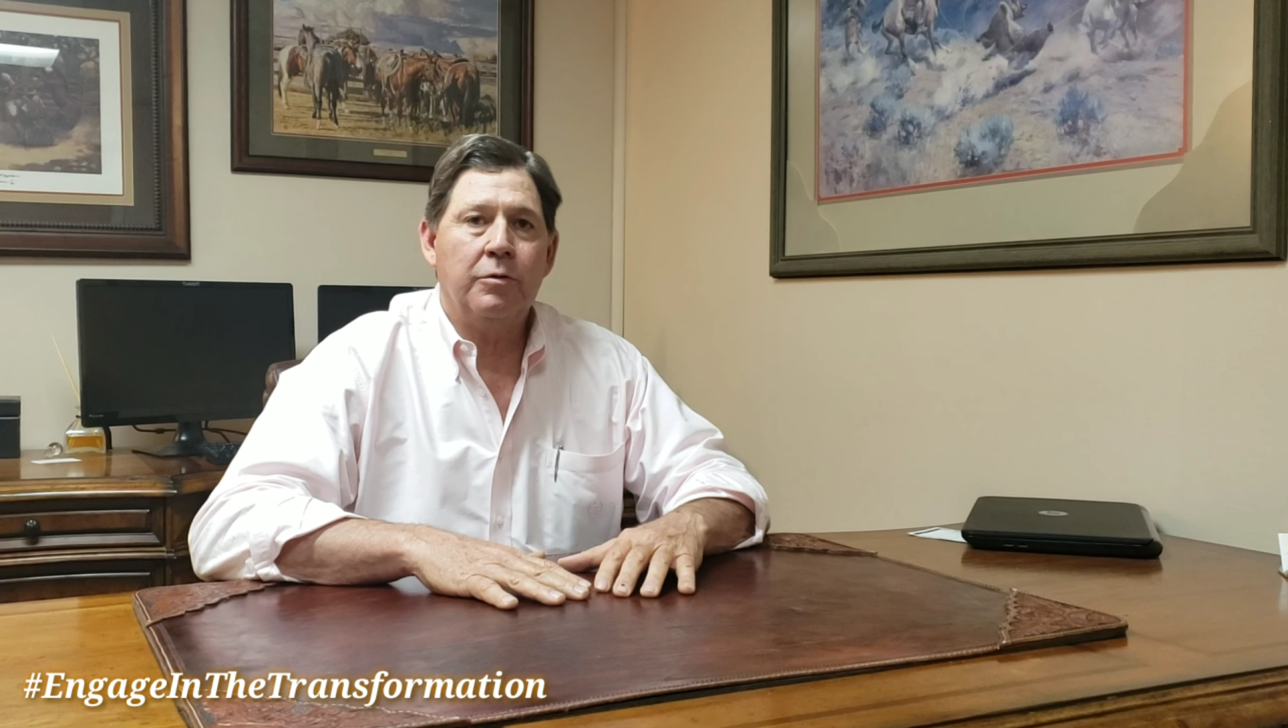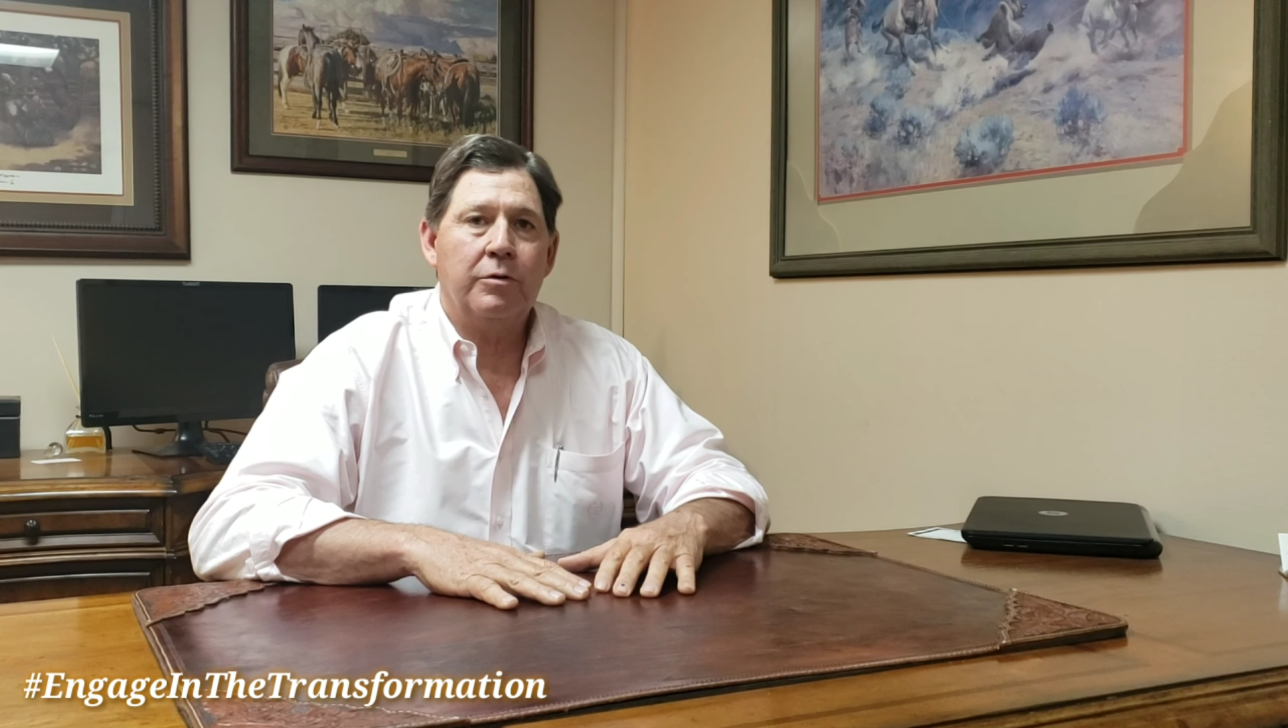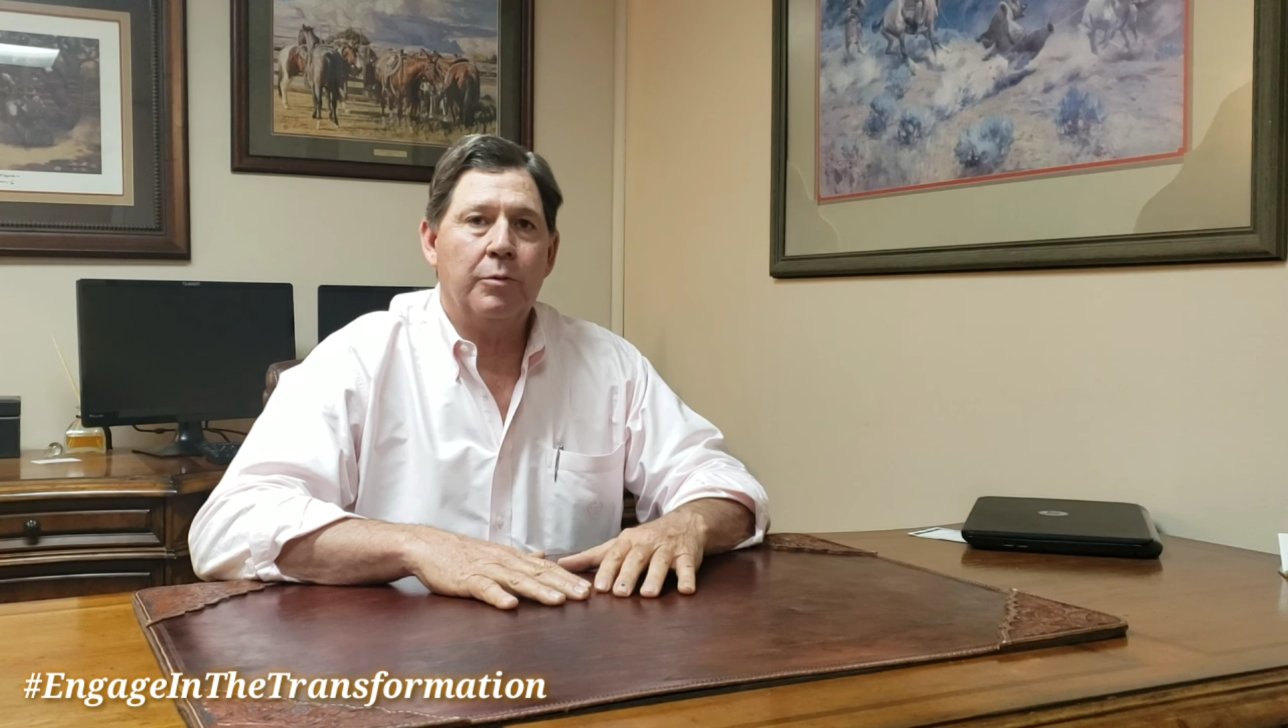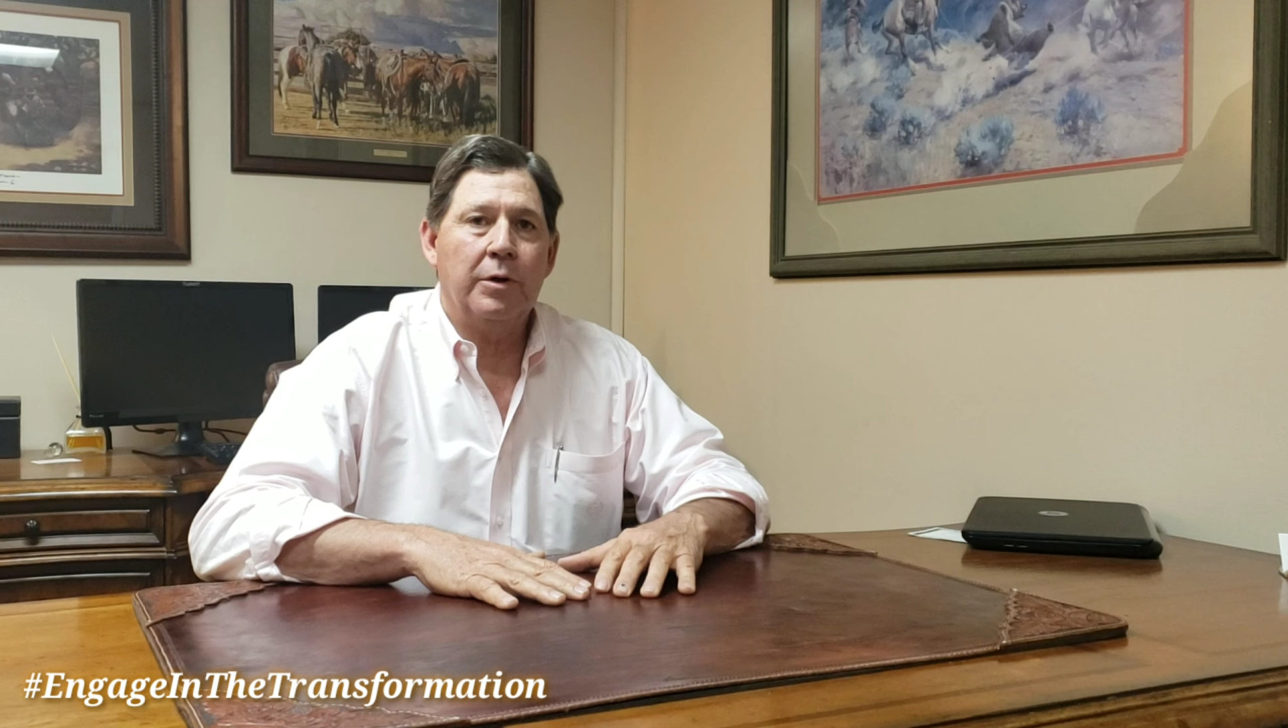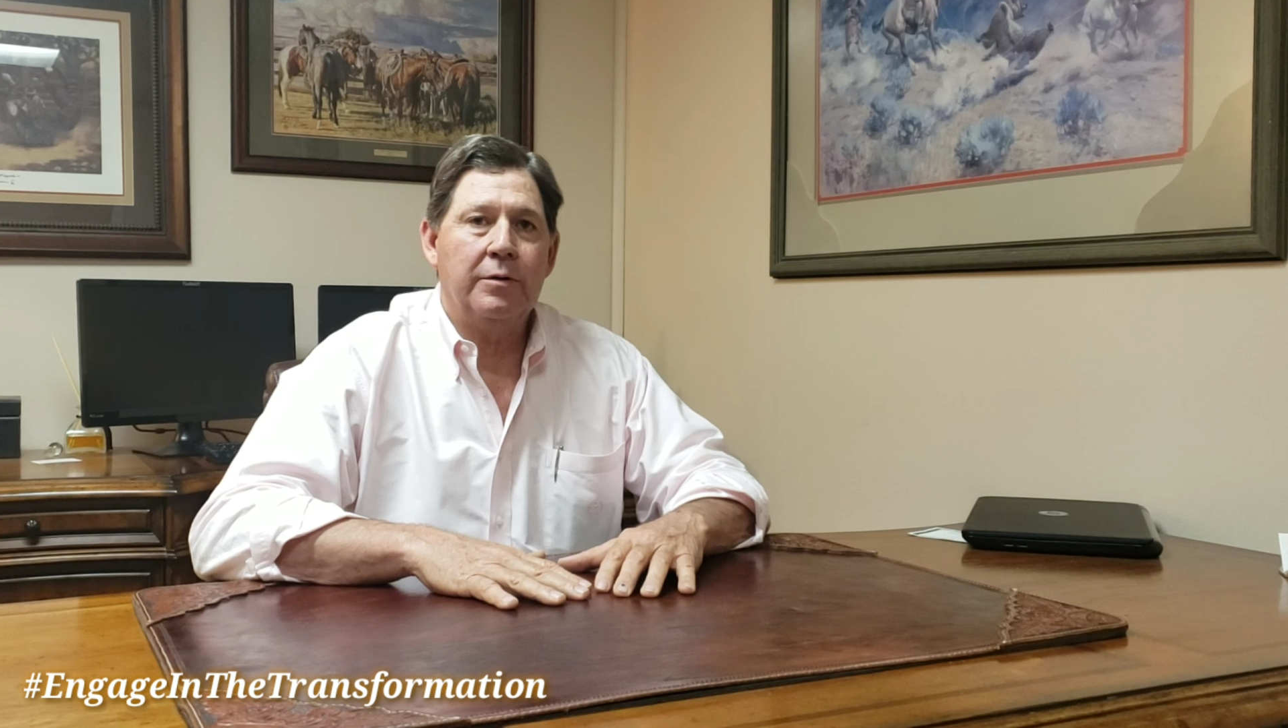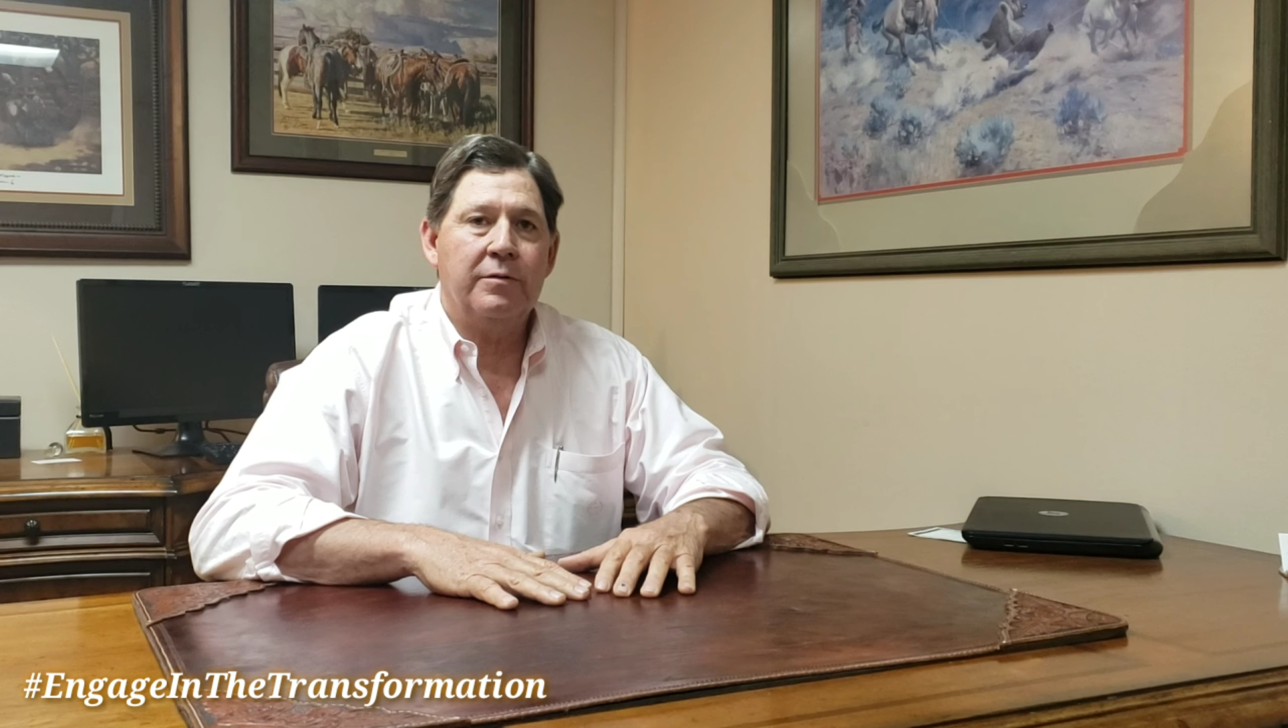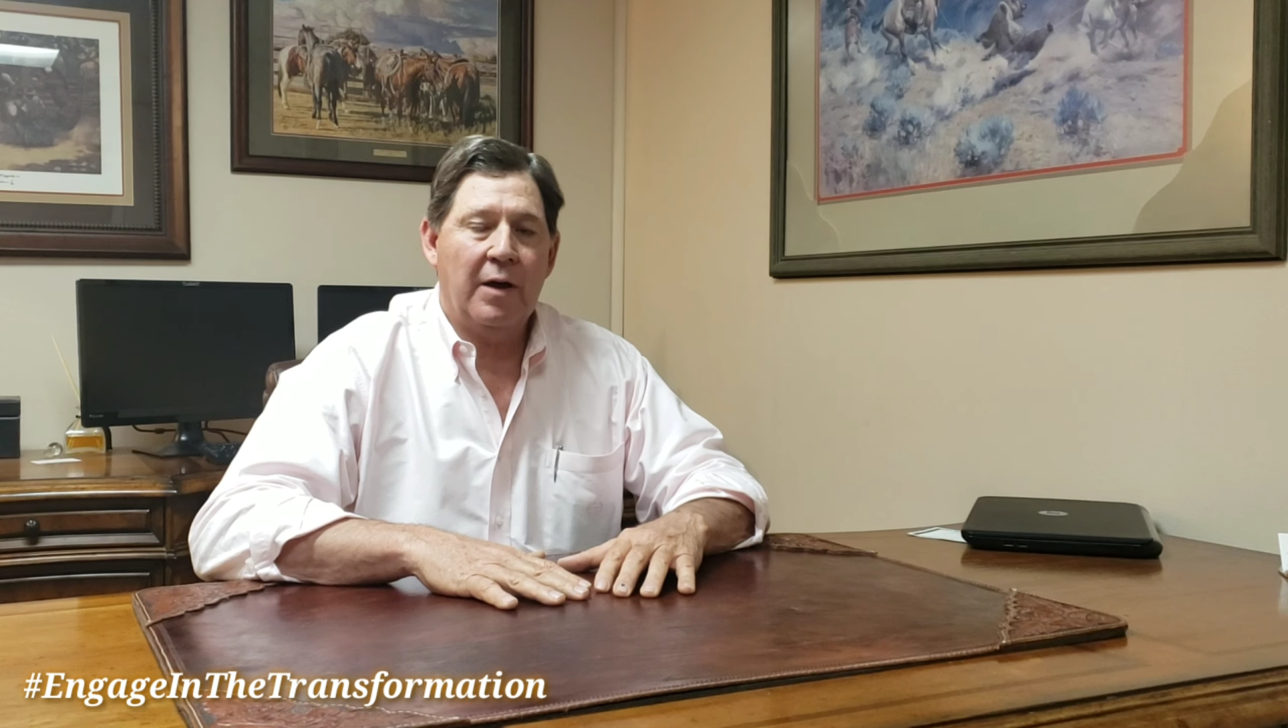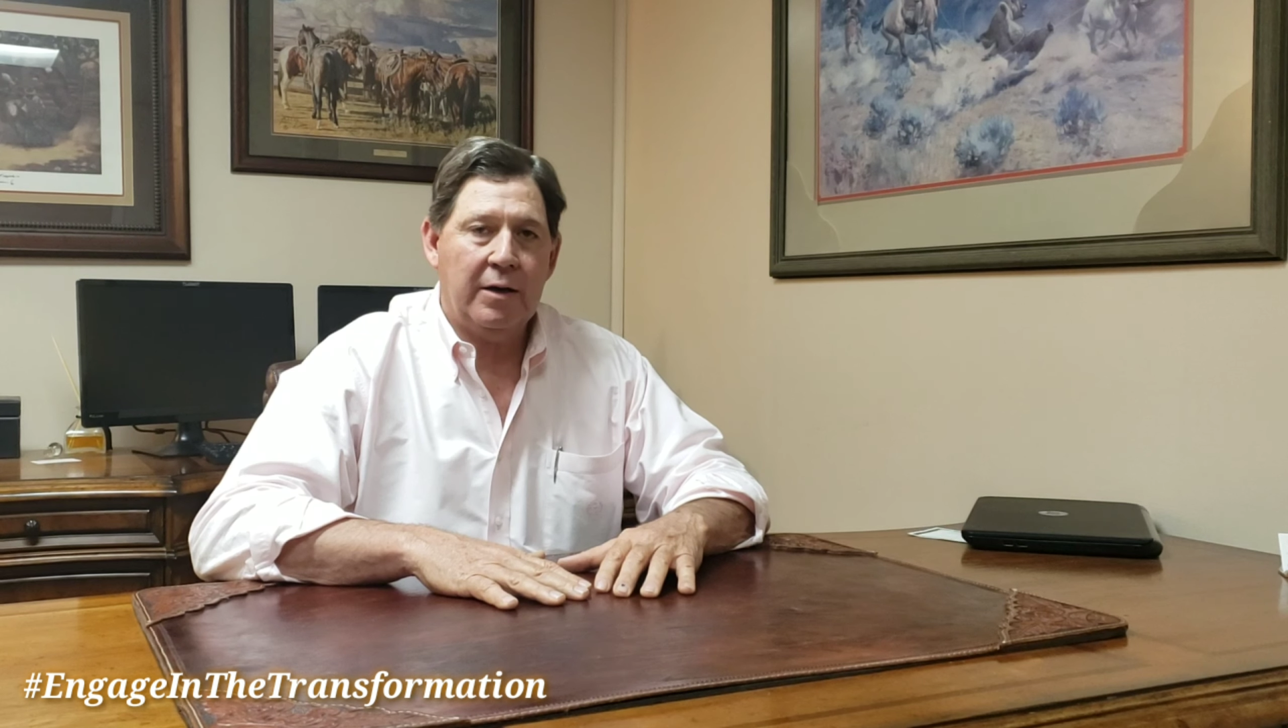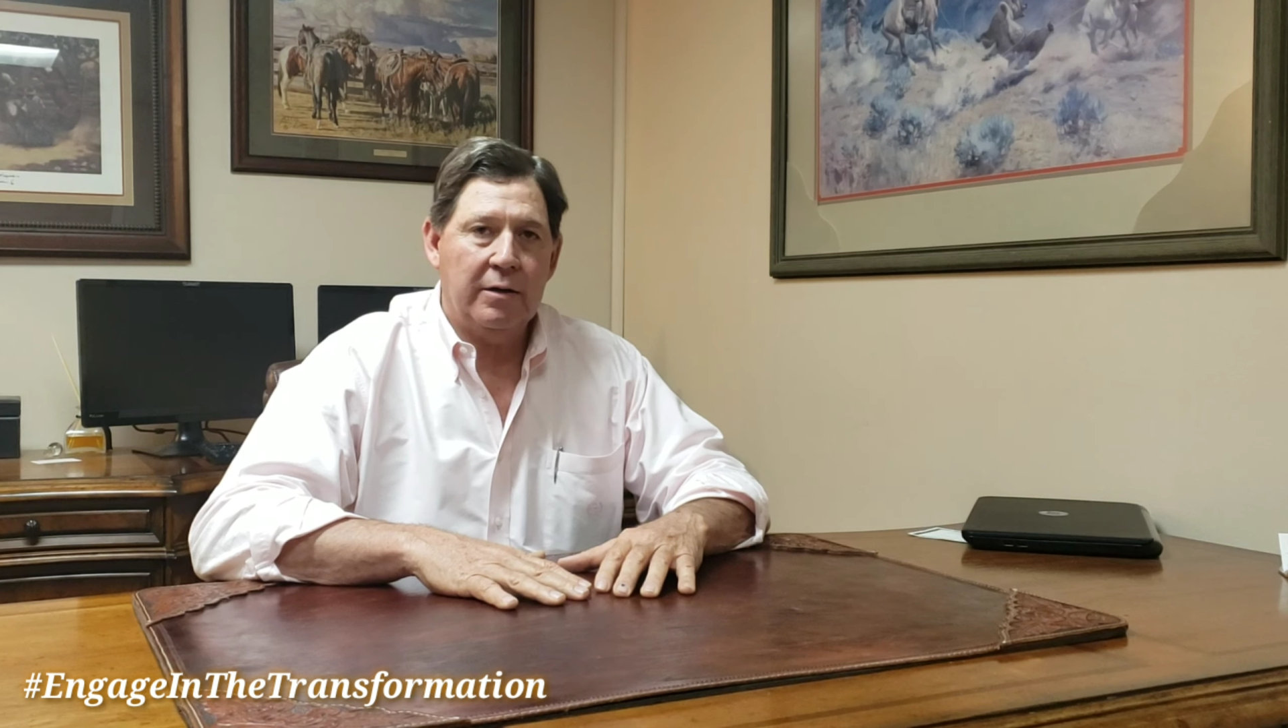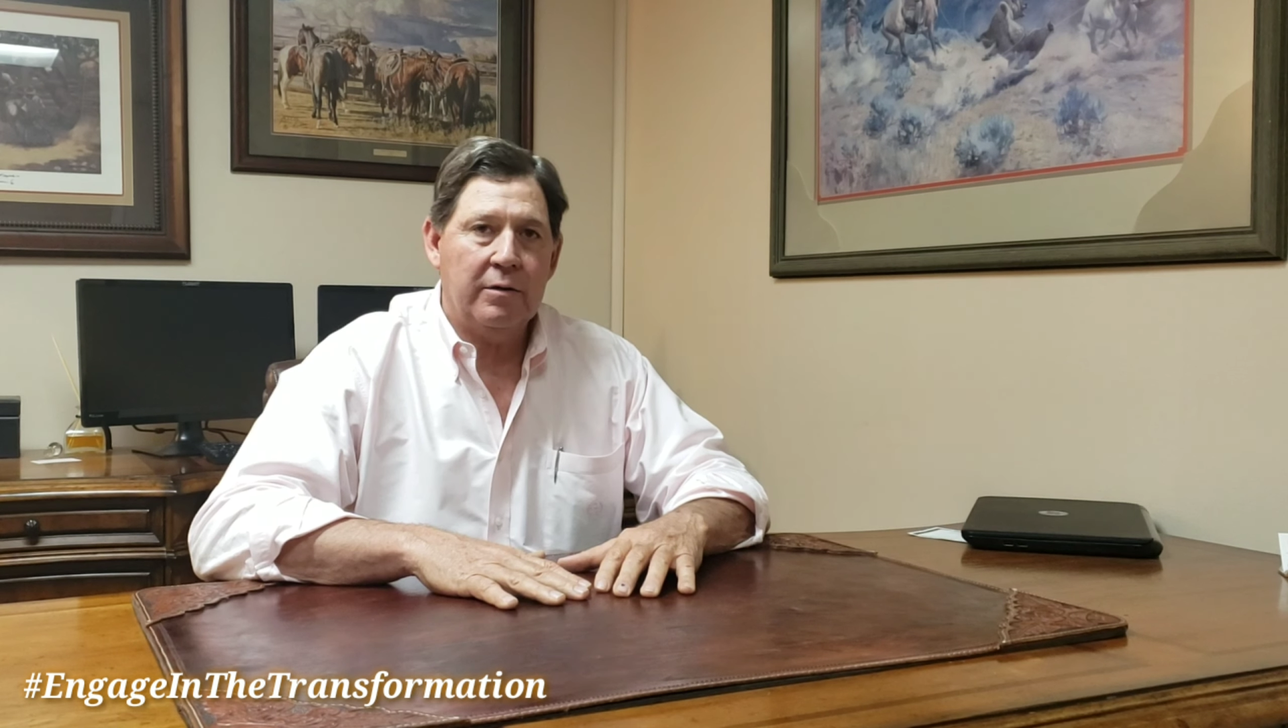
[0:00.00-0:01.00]

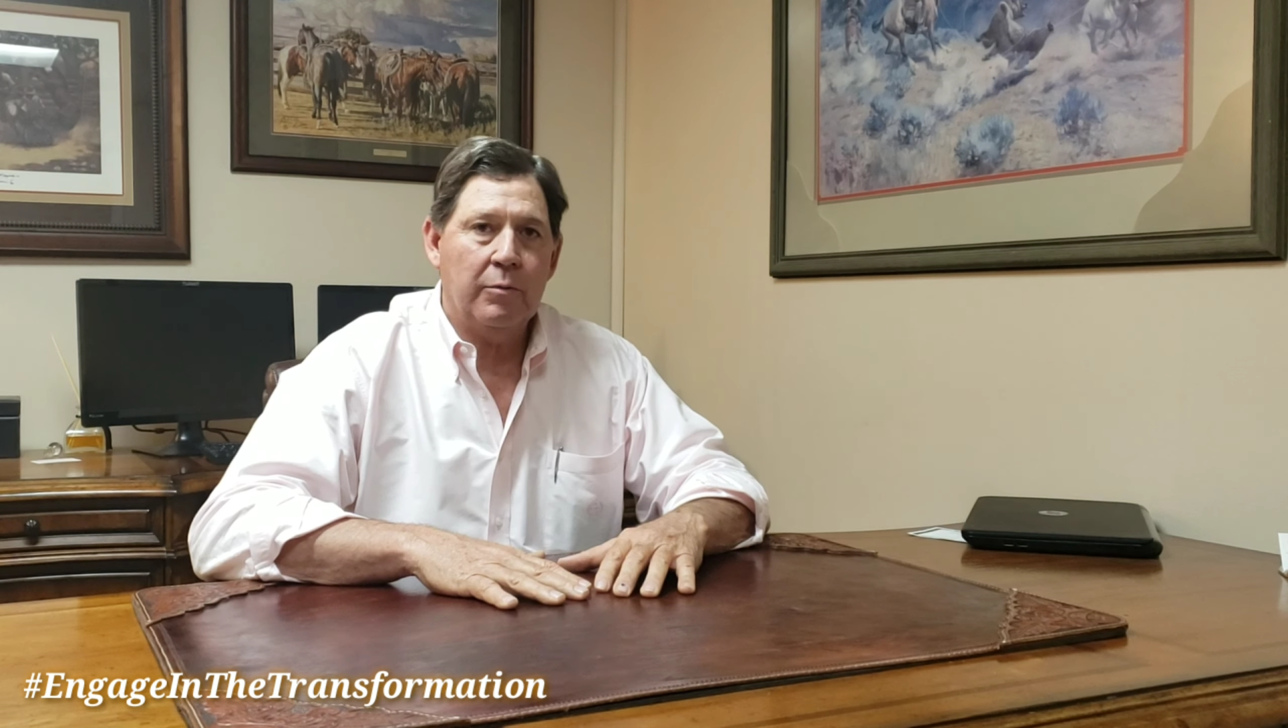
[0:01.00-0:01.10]
22nd,